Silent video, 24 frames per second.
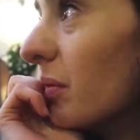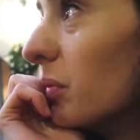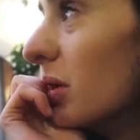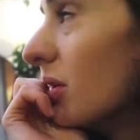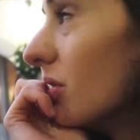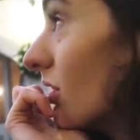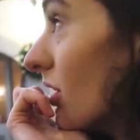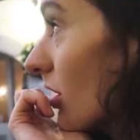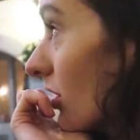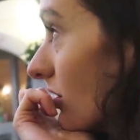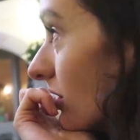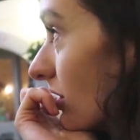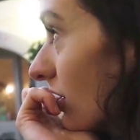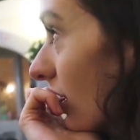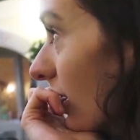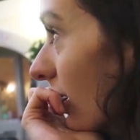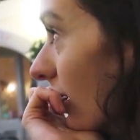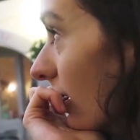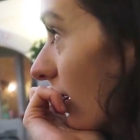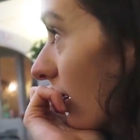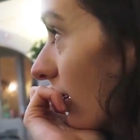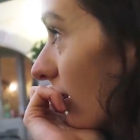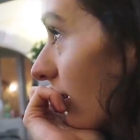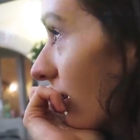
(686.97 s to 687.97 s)
then we've got to,
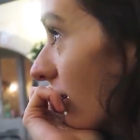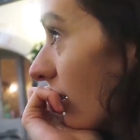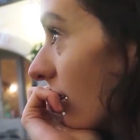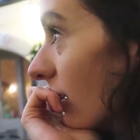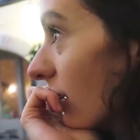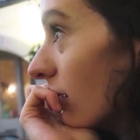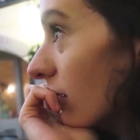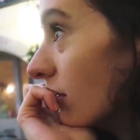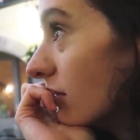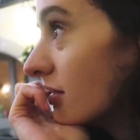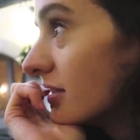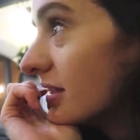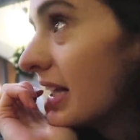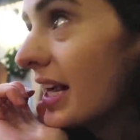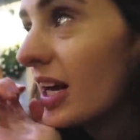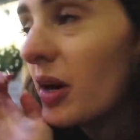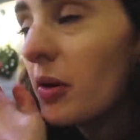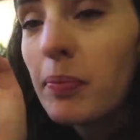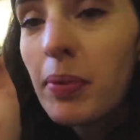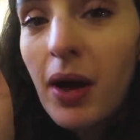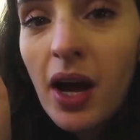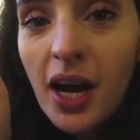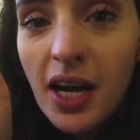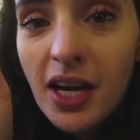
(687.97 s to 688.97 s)
you know, say
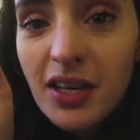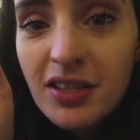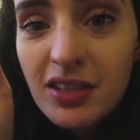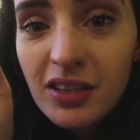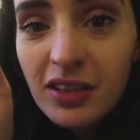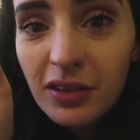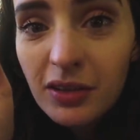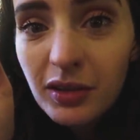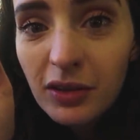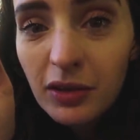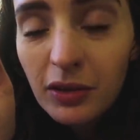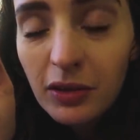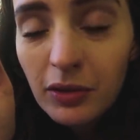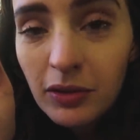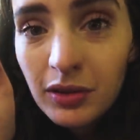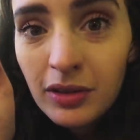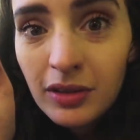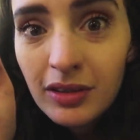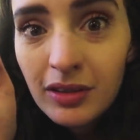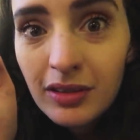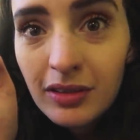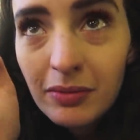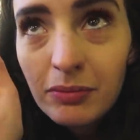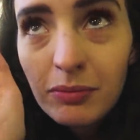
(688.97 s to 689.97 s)
goodbye to
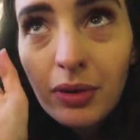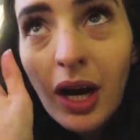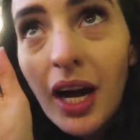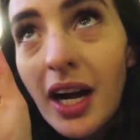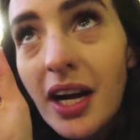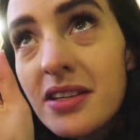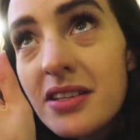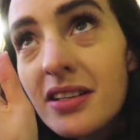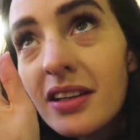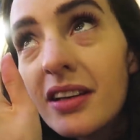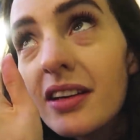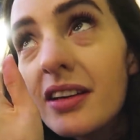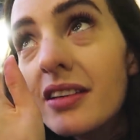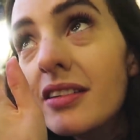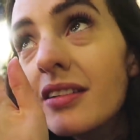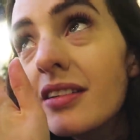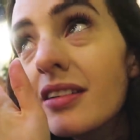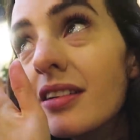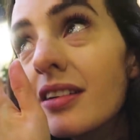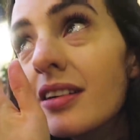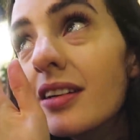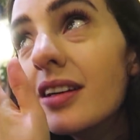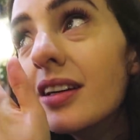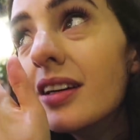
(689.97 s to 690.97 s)
Brighton
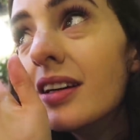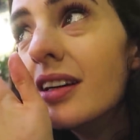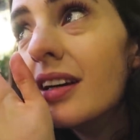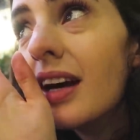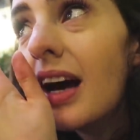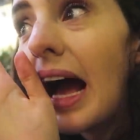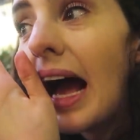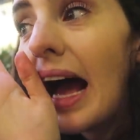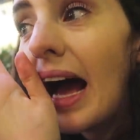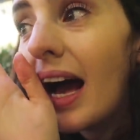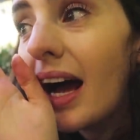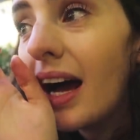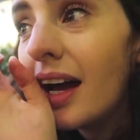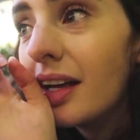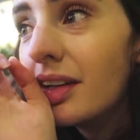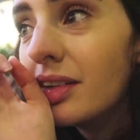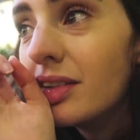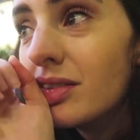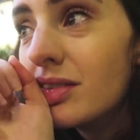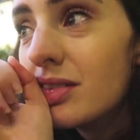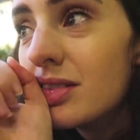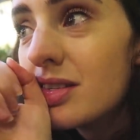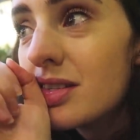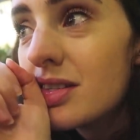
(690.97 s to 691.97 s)

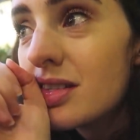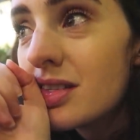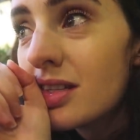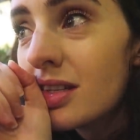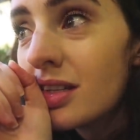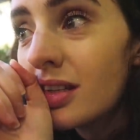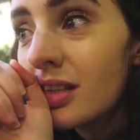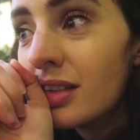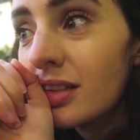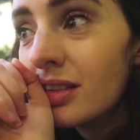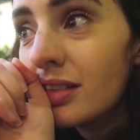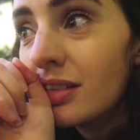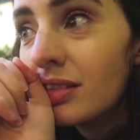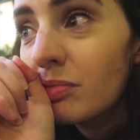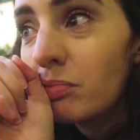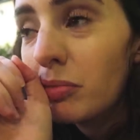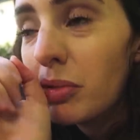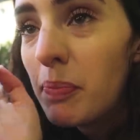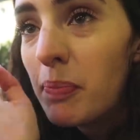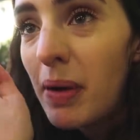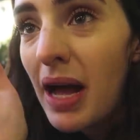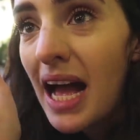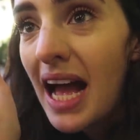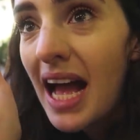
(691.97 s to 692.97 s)
and
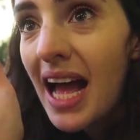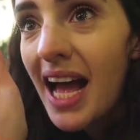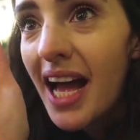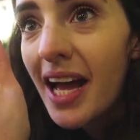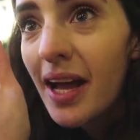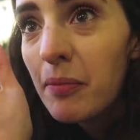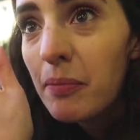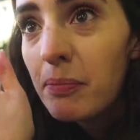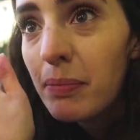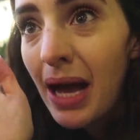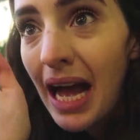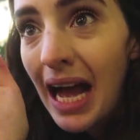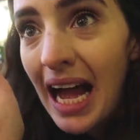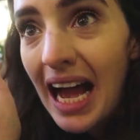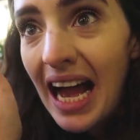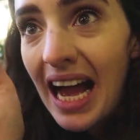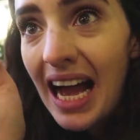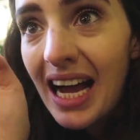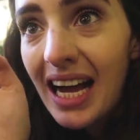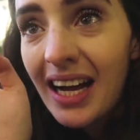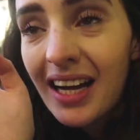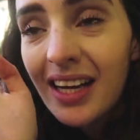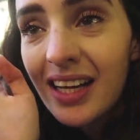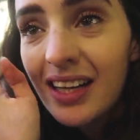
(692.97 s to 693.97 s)
prepare and pack.